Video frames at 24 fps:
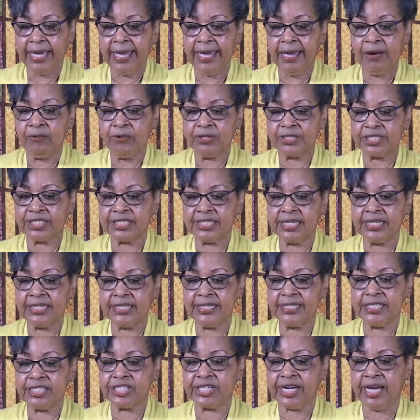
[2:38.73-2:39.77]
and we're still
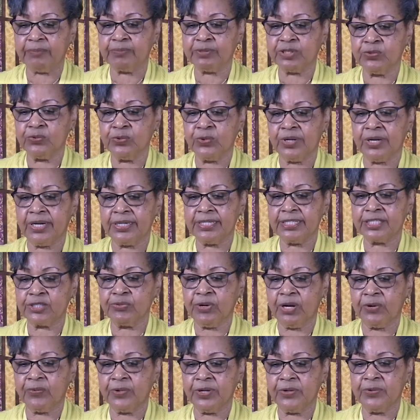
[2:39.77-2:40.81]
in chapter 1. It's
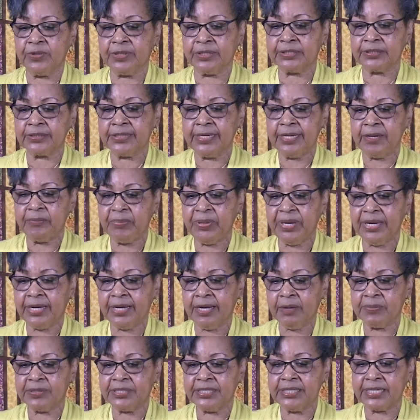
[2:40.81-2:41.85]
where we will pick
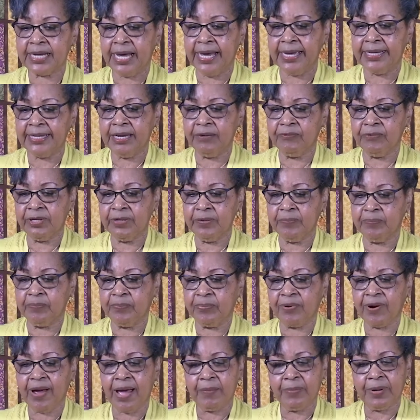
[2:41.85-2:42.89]
up tonight, and we
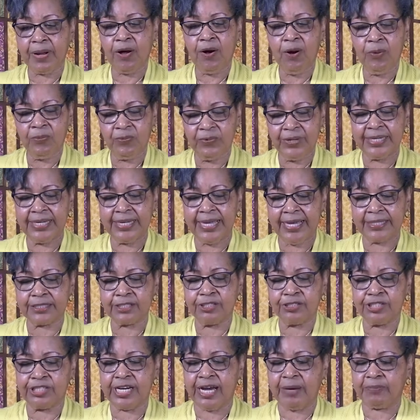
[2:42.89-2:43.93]
probably hopefully get
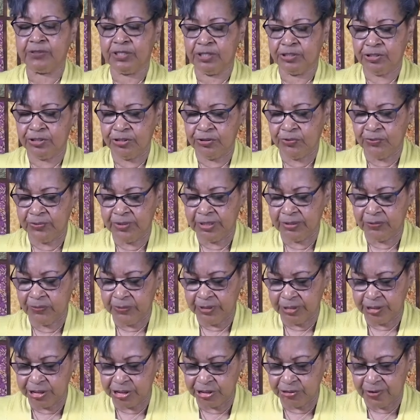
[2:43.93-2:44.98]
to chapter 2.
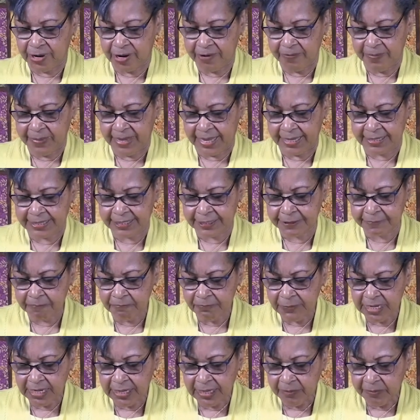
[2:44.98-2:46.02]
We'll do our best.
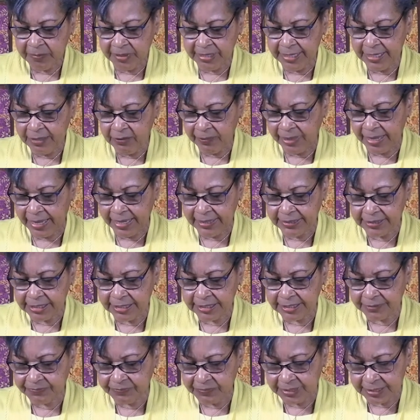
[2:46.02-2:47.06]
But anyway,
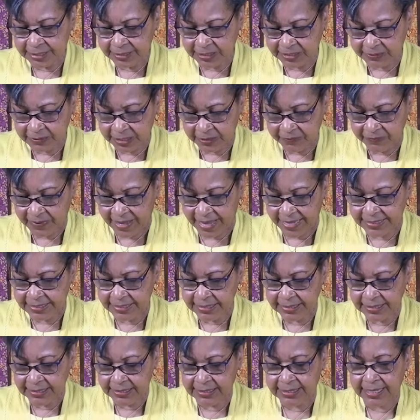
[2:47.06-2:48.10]
just suffice
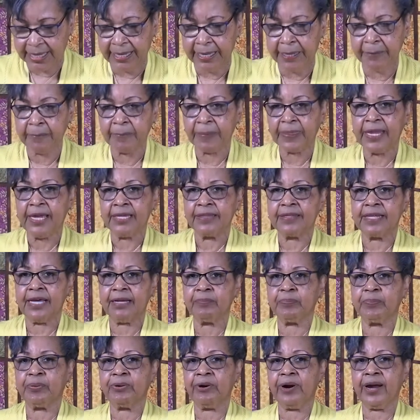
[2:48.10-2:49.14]
it to say
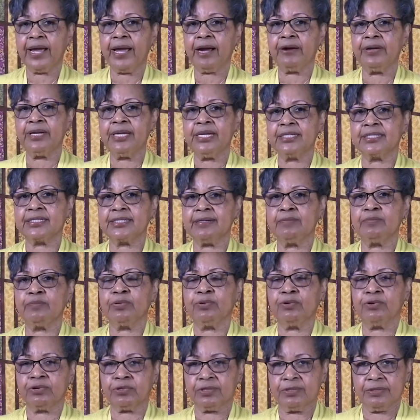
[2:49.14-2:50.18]
that prayer is
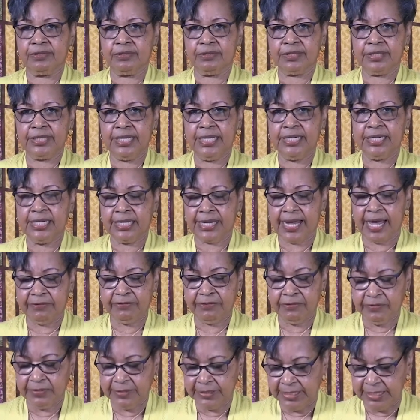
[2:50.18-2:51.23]
important in the life
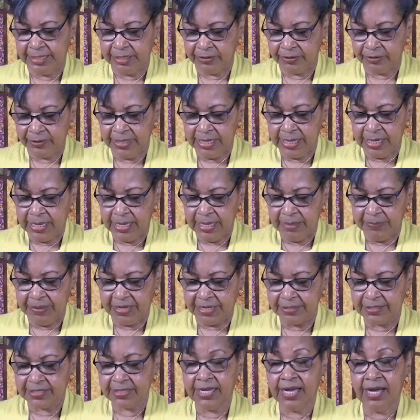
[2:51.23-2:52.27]
of a leader,
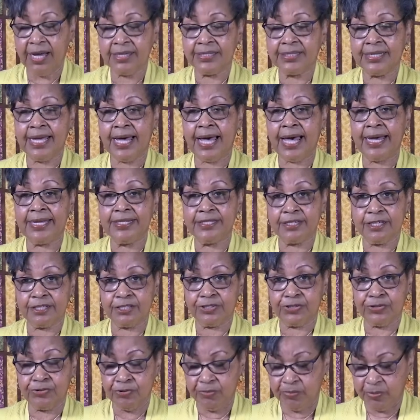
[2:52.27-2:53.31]
because God guides
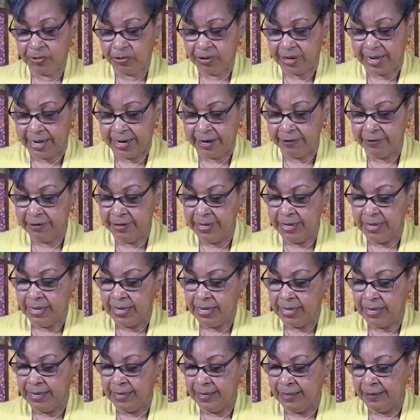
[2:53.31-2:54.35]
us through prayer.
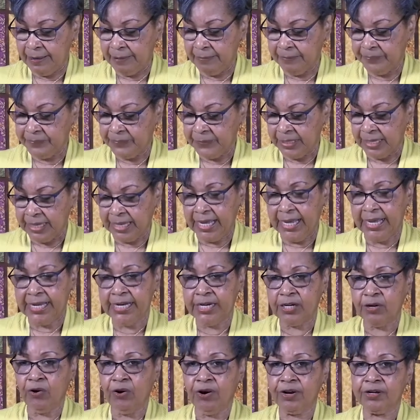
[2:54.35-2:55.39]
And
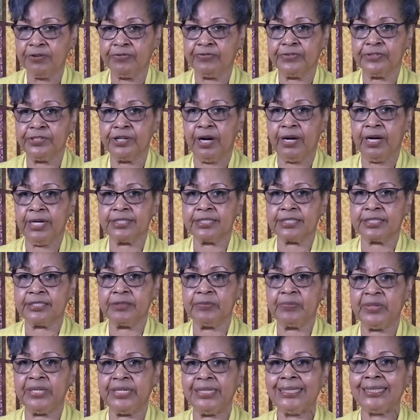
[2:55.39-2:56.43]
in order for us to
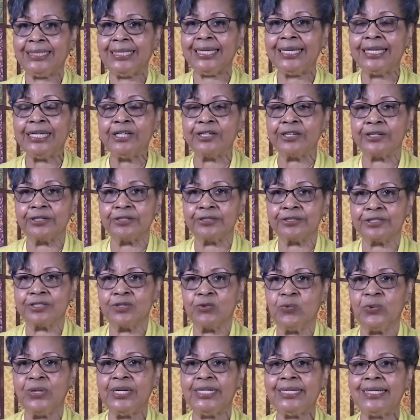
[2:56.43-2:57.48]
be leaders,
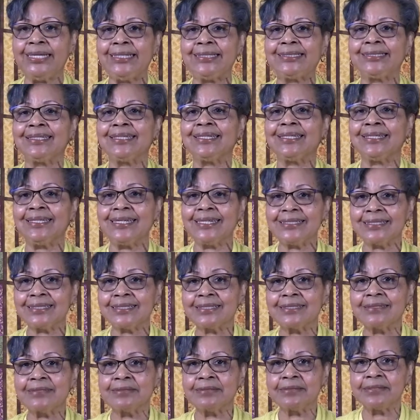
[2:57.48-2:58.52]
we need to
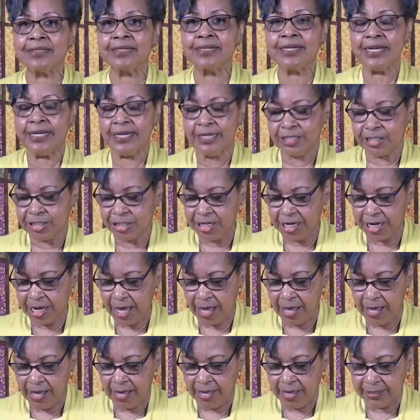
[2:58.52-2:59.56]
listen to
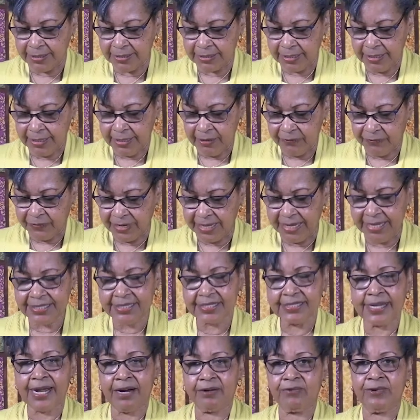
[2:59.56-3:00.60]
God for his
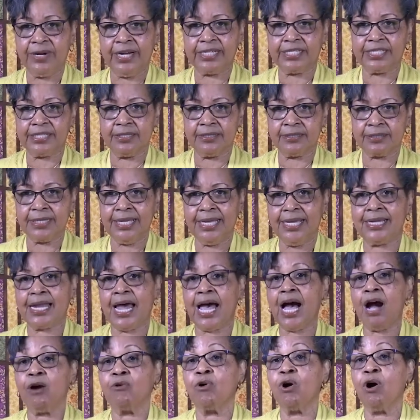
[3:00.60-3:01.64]
directions in
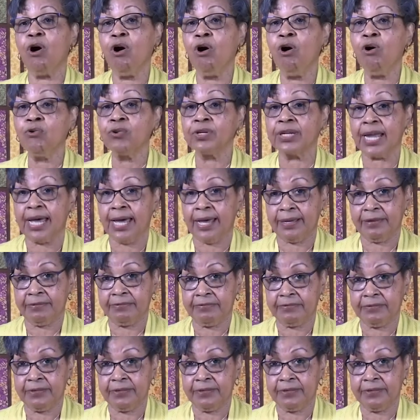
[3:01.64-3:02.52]
our own life.